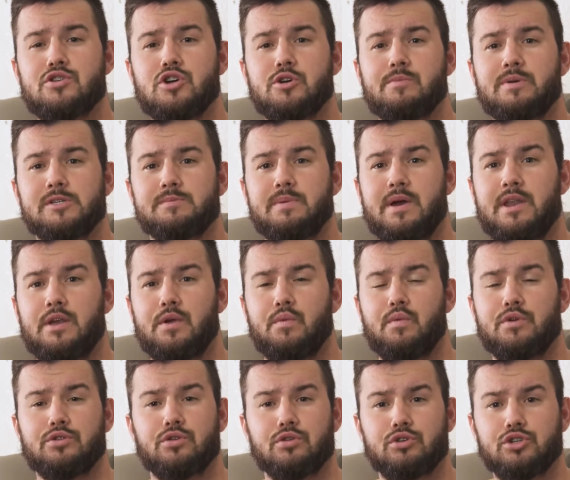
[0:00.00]
you could be spending
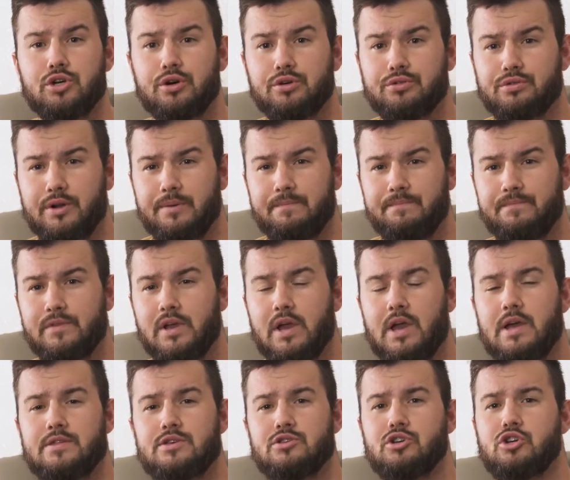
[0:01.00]
with your children,
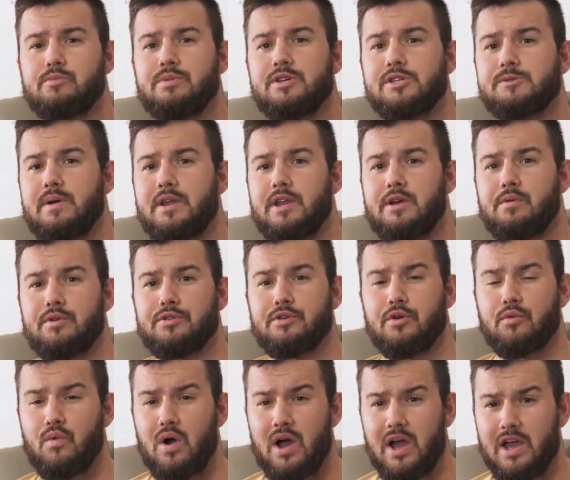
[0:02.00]
that you could be spending with
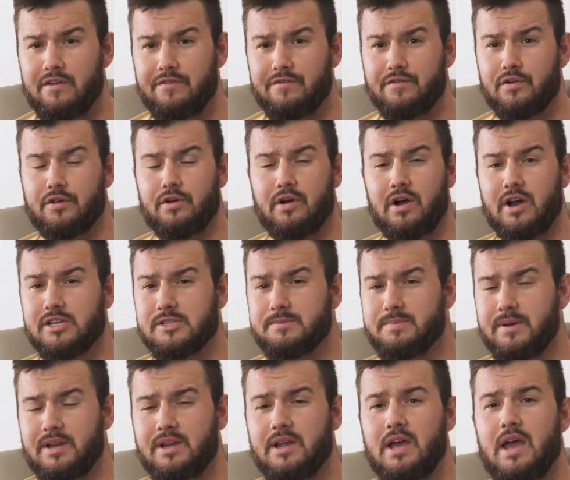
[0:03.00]
your wife or your
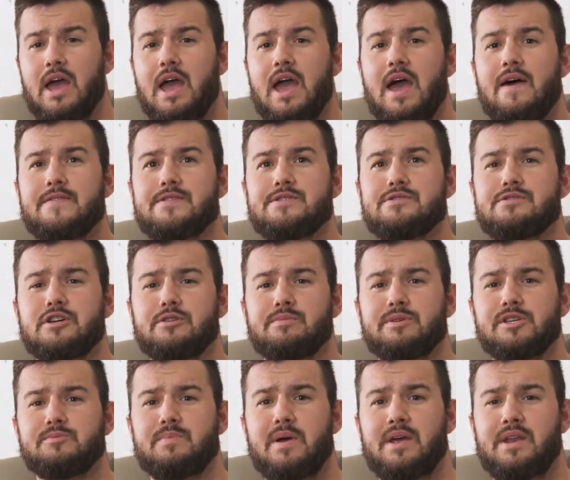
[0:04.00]
husband, and then you could
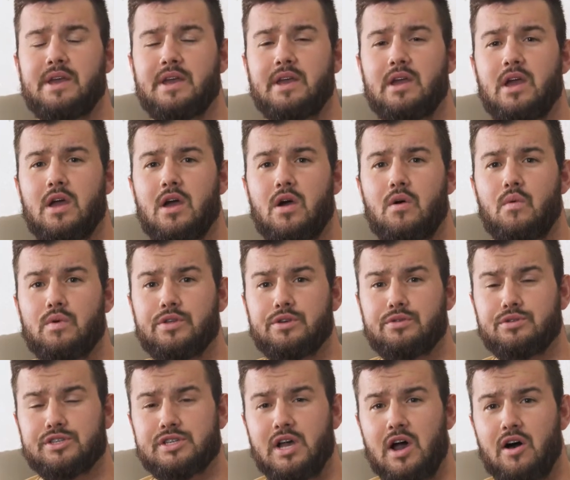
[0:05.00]
be spending with
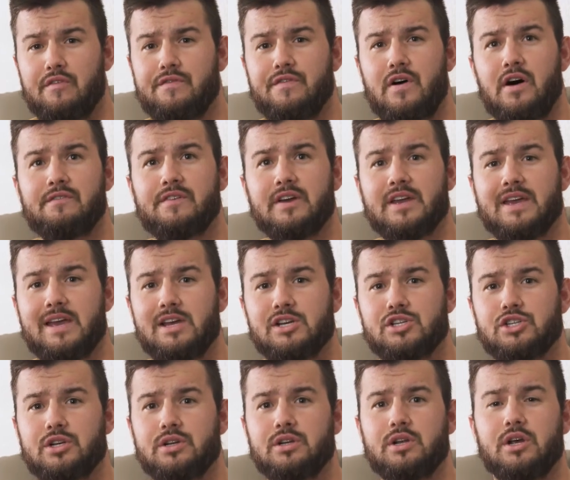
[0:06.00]
yourself on
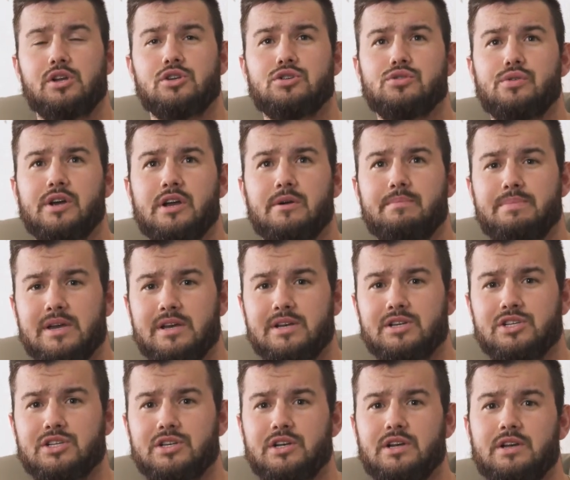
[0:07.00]
vacation, enjoying a
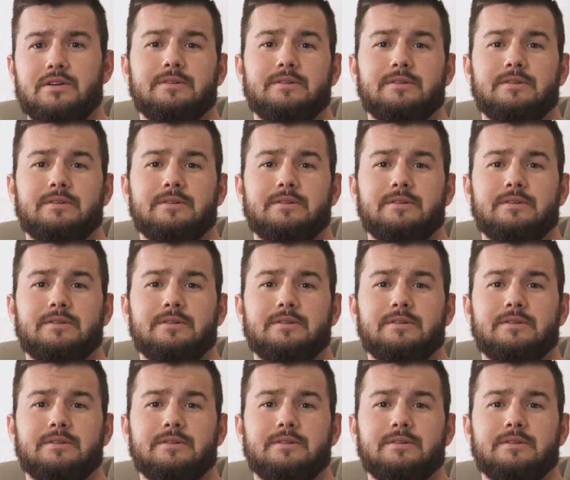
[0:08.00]
beach.